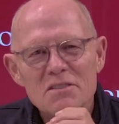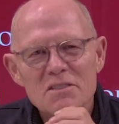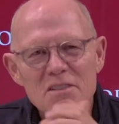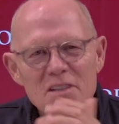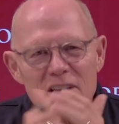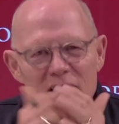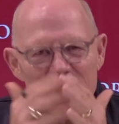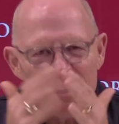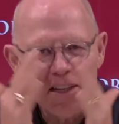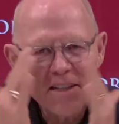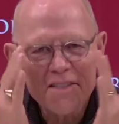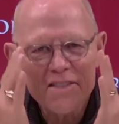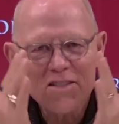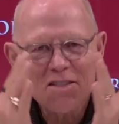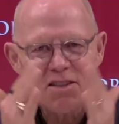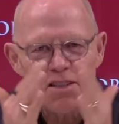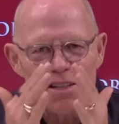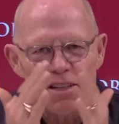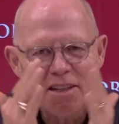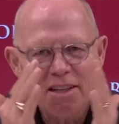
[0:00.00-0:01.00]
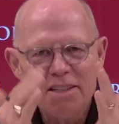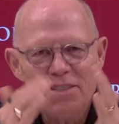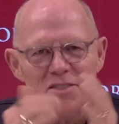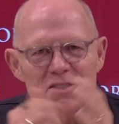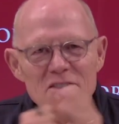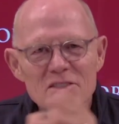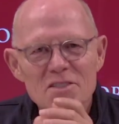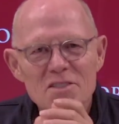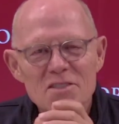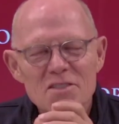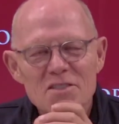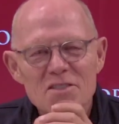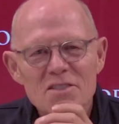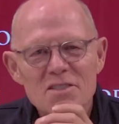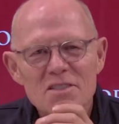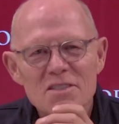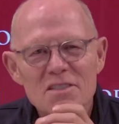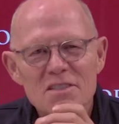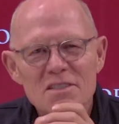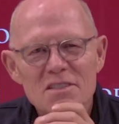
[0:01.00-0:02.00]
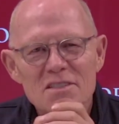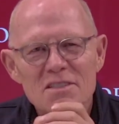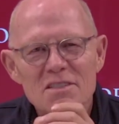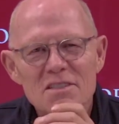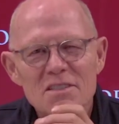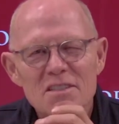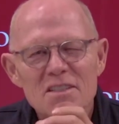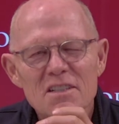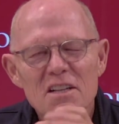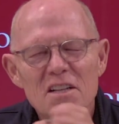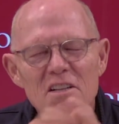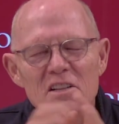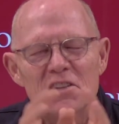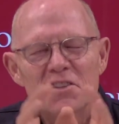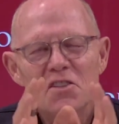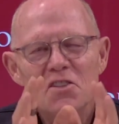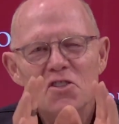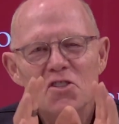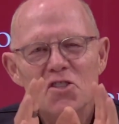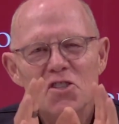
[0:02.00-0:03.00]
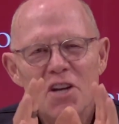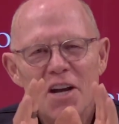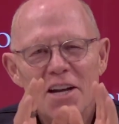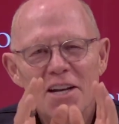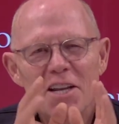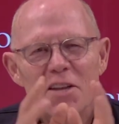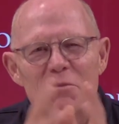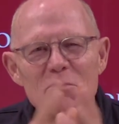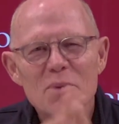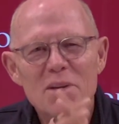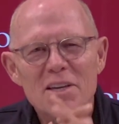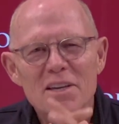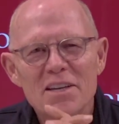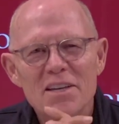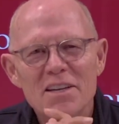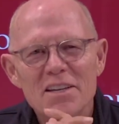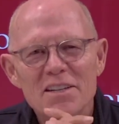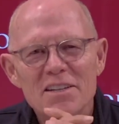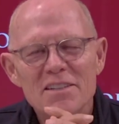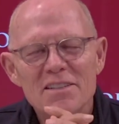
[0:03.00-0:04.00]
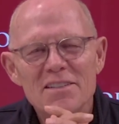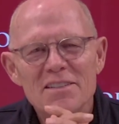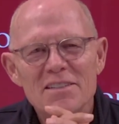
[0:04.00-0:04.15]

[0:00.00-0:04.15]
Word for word: cleanse the lenses, let the shining begin.